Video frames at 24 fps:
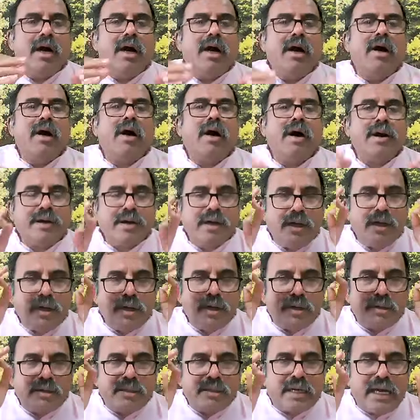or
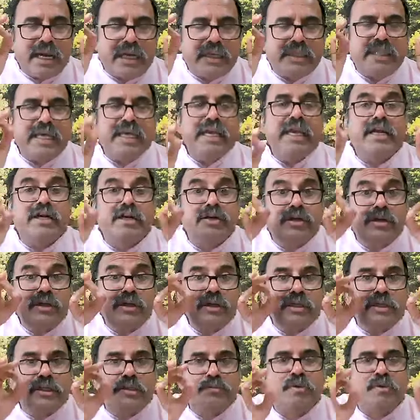right thinking to
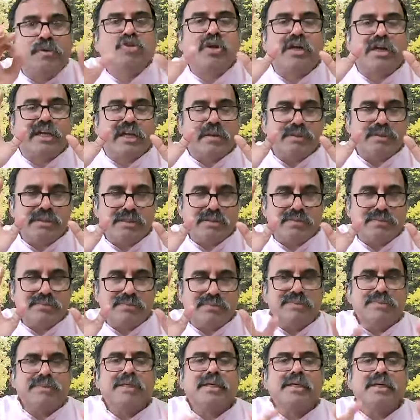in spiritual terms.
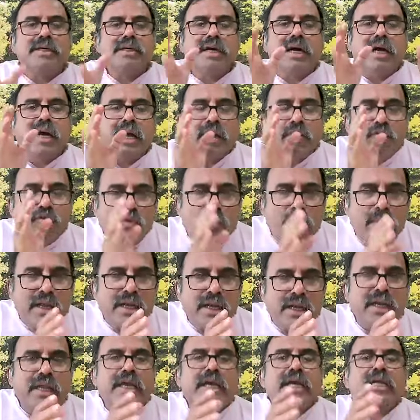A
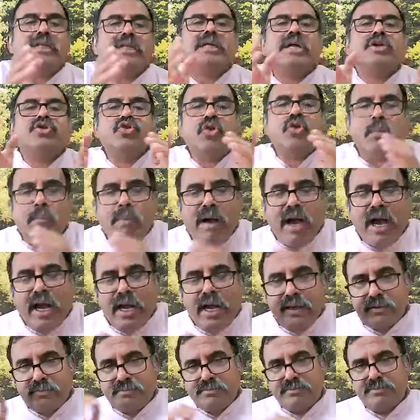woman is also a man.